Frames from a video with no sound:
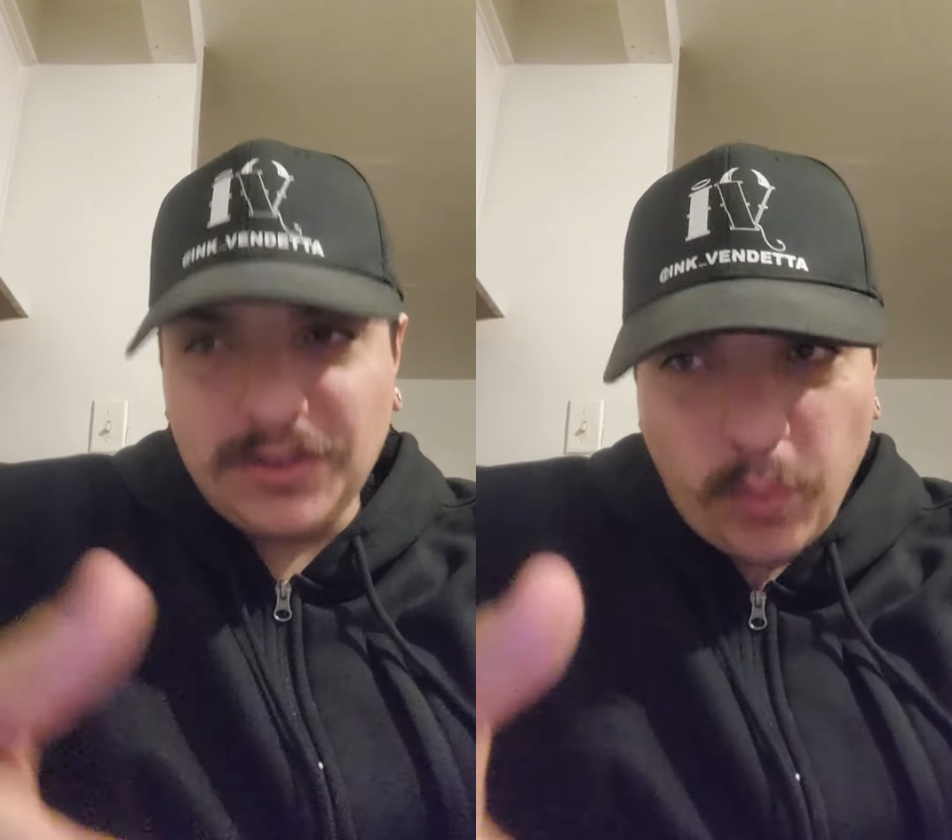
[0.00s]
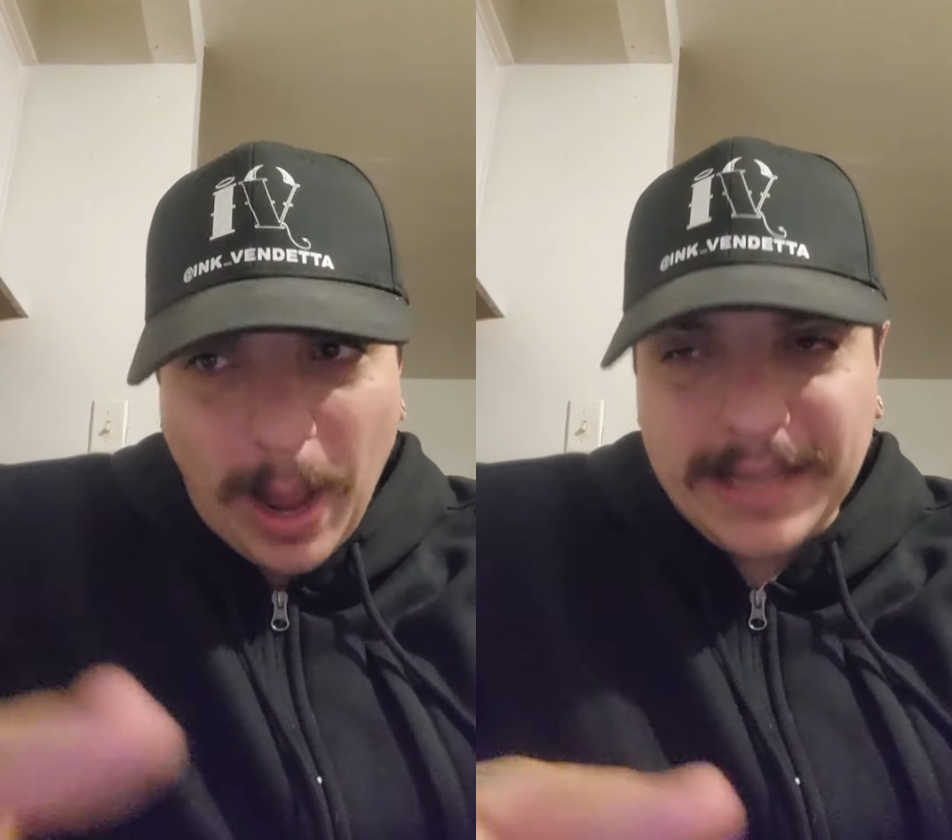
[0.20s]

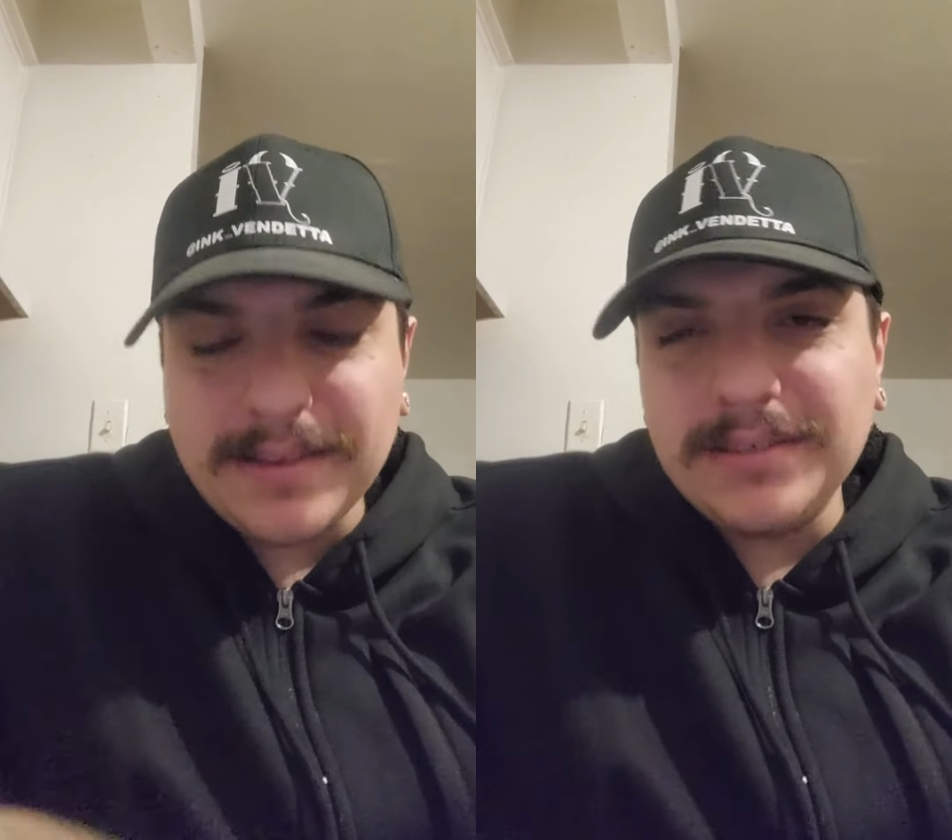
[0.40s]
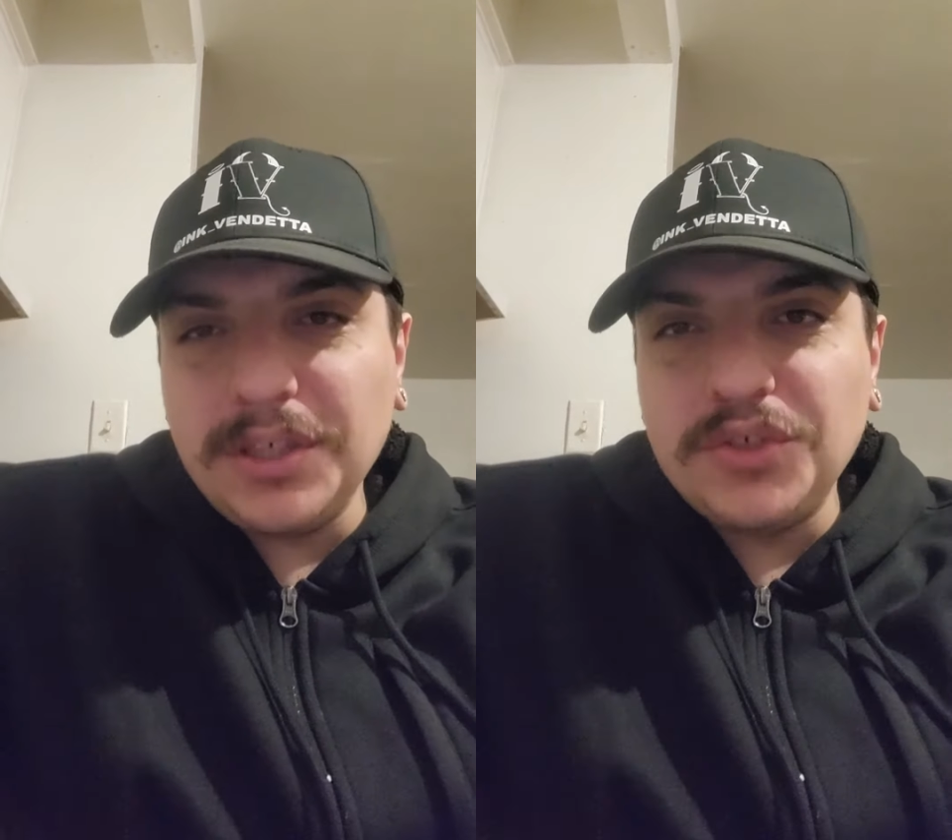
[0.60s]

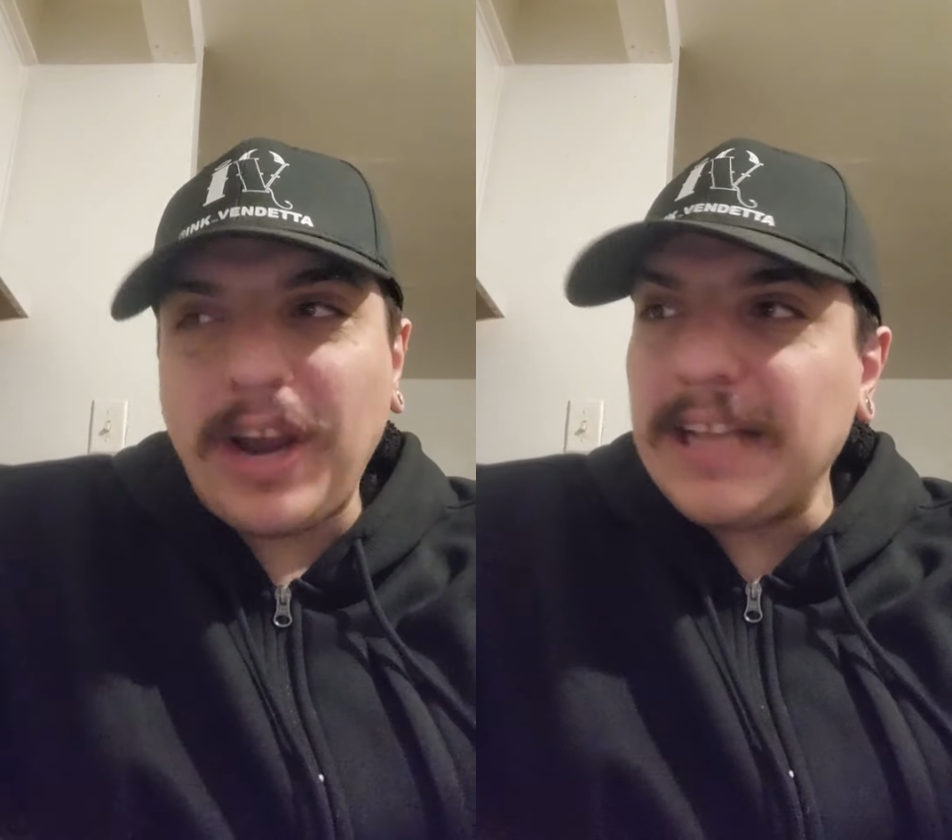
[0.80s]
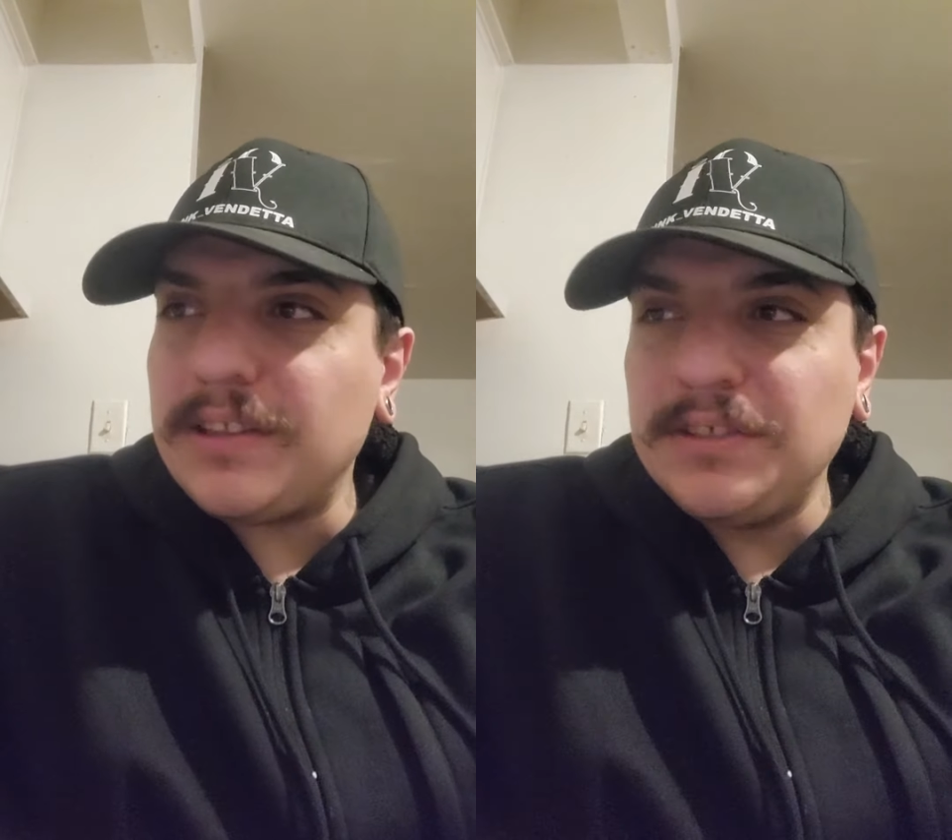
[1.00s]
Dwight, they're
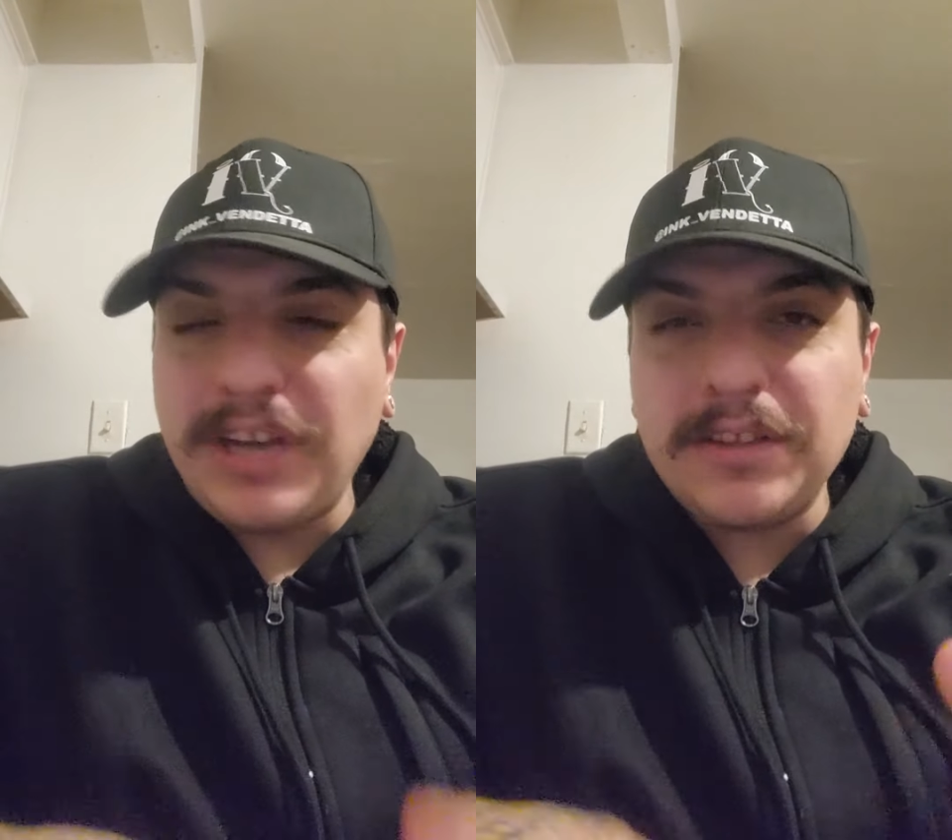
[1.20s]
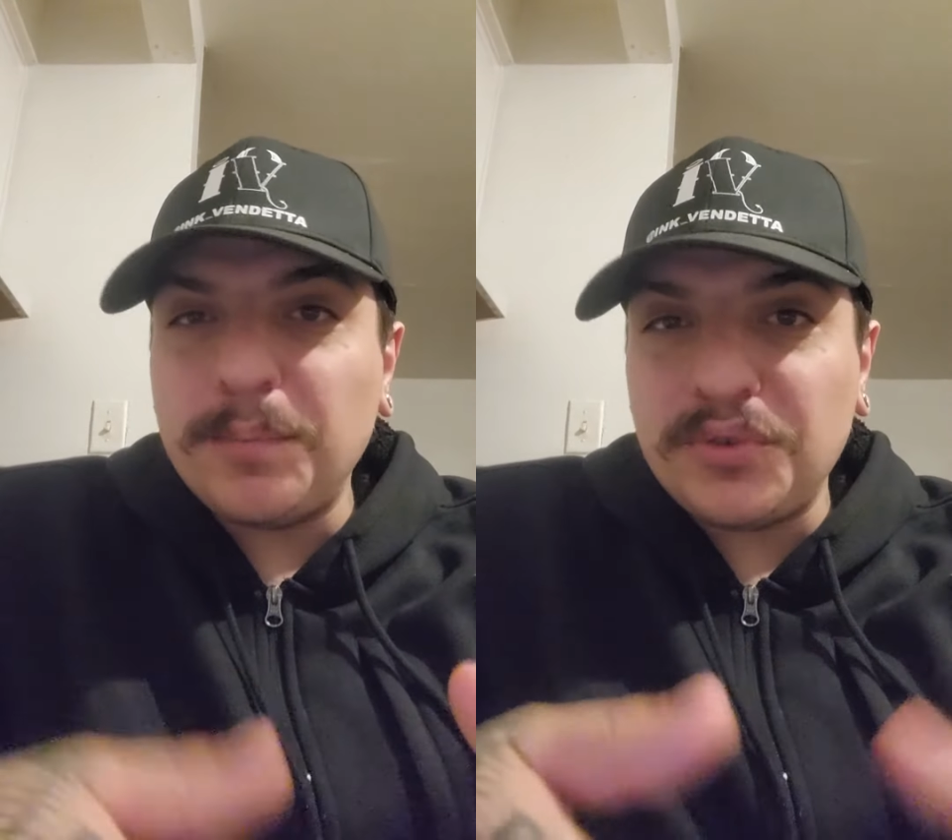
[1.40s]
trying
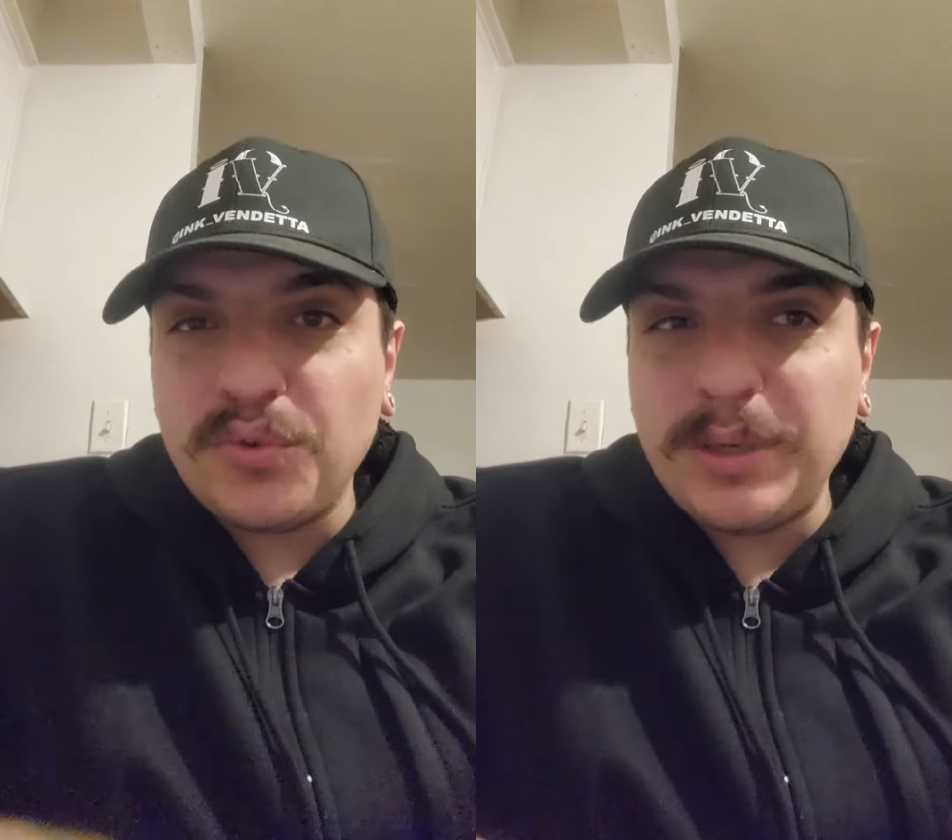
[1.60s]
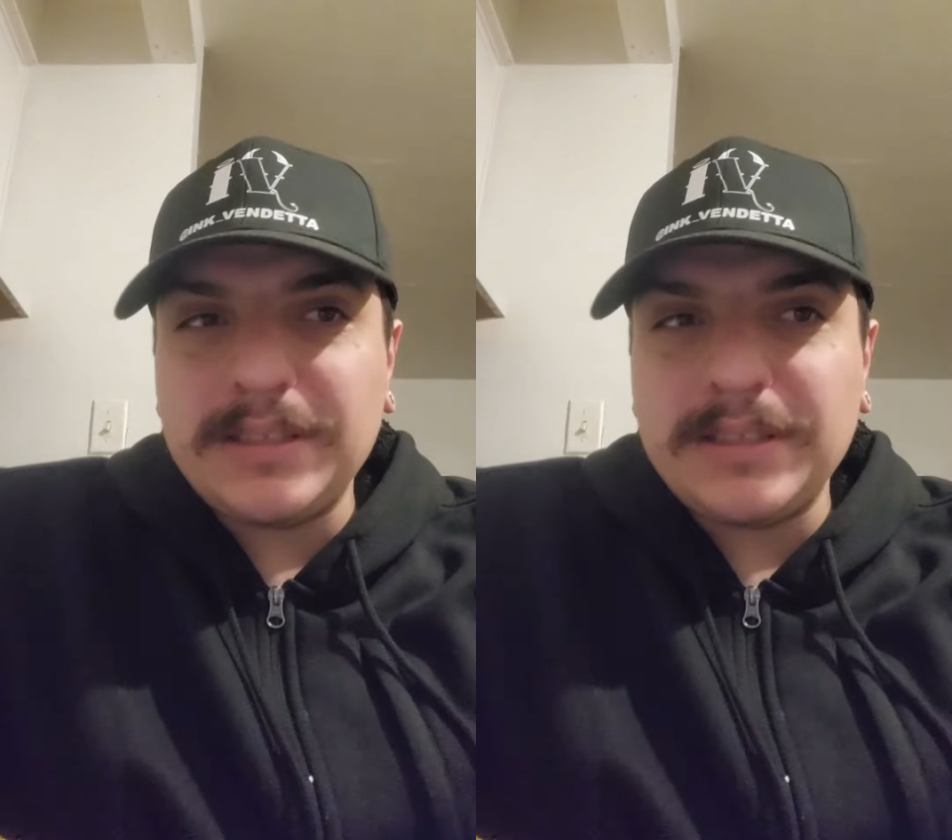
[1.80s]
to pursue